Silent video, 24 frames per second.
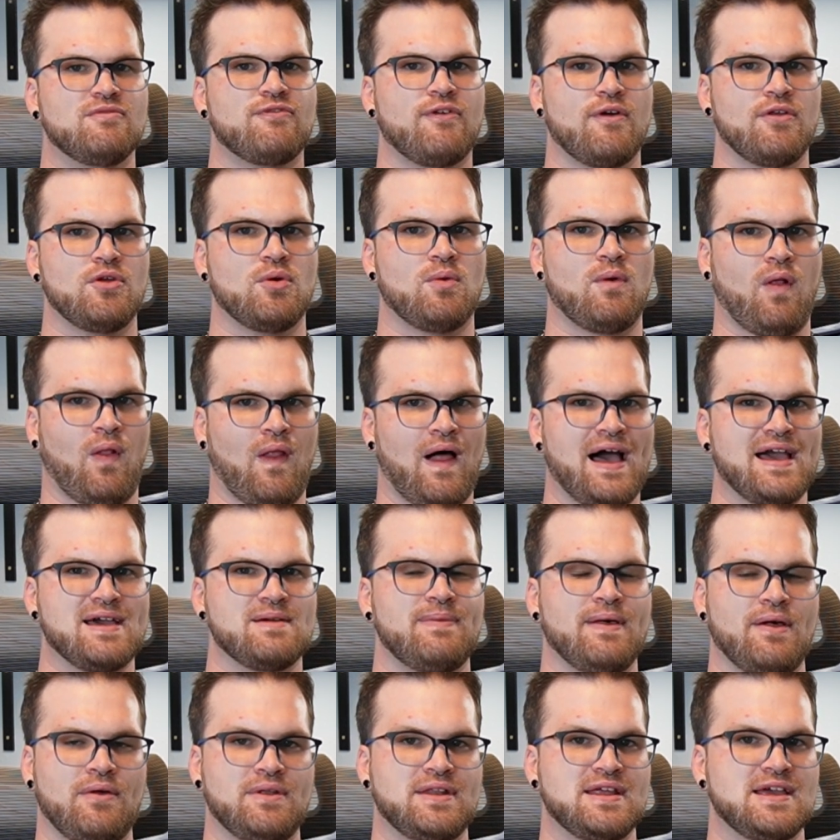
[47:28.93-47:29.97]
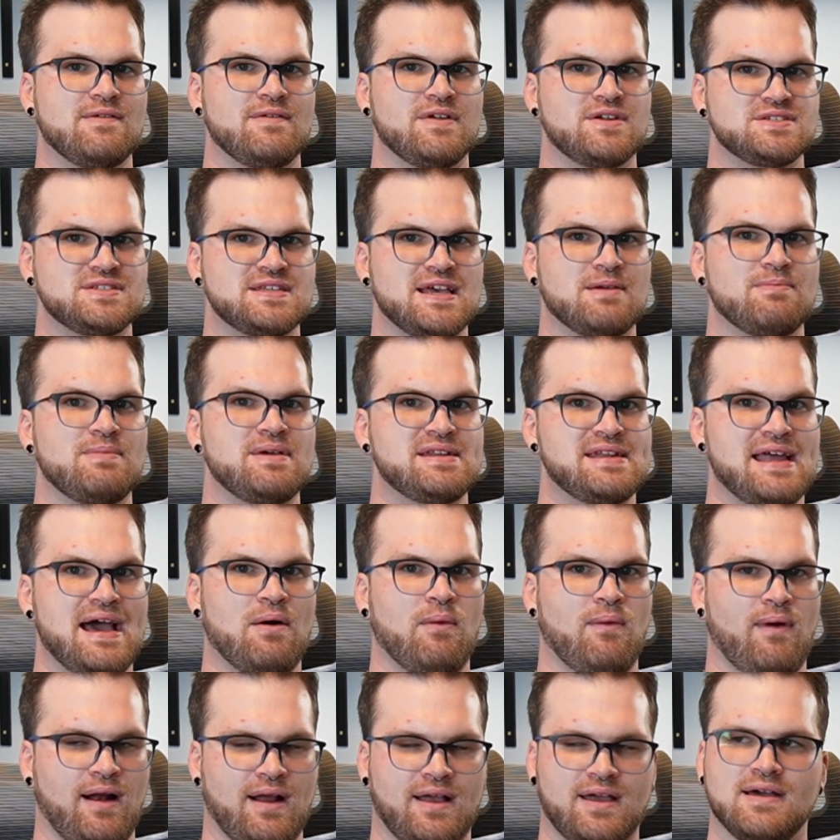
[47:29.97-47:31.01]
for the reliability of your Zigbee
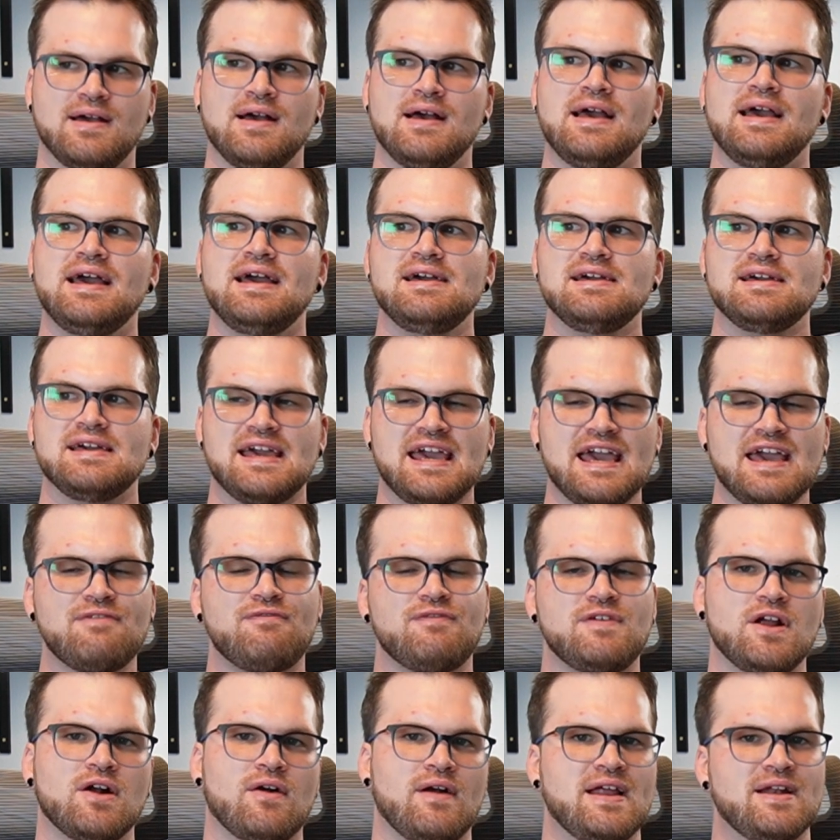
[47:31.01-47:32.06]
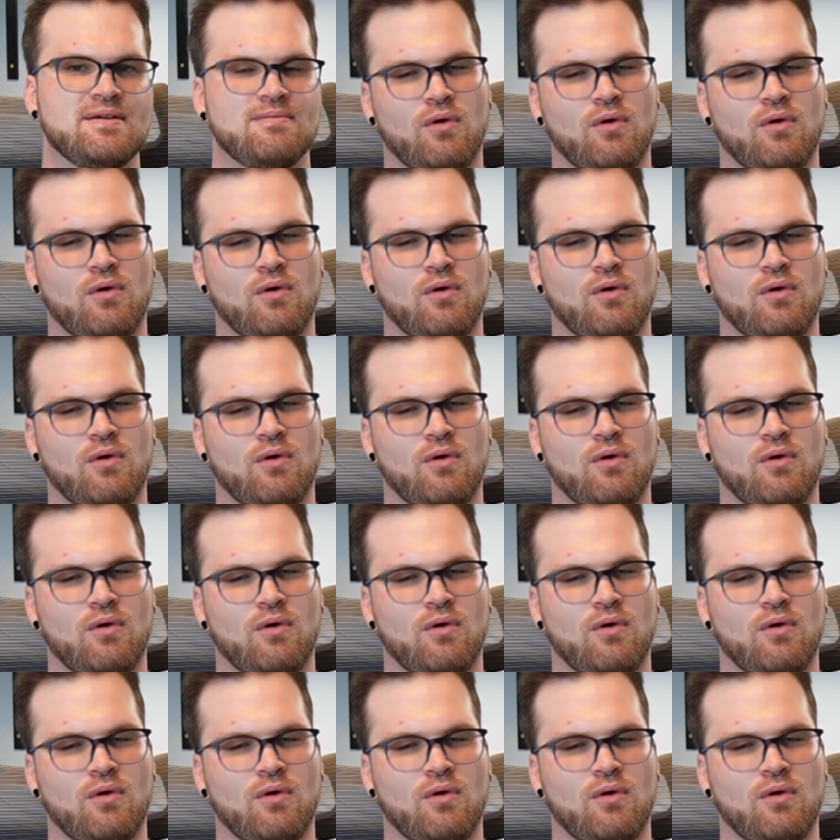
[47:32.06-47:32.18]
network. If you're in a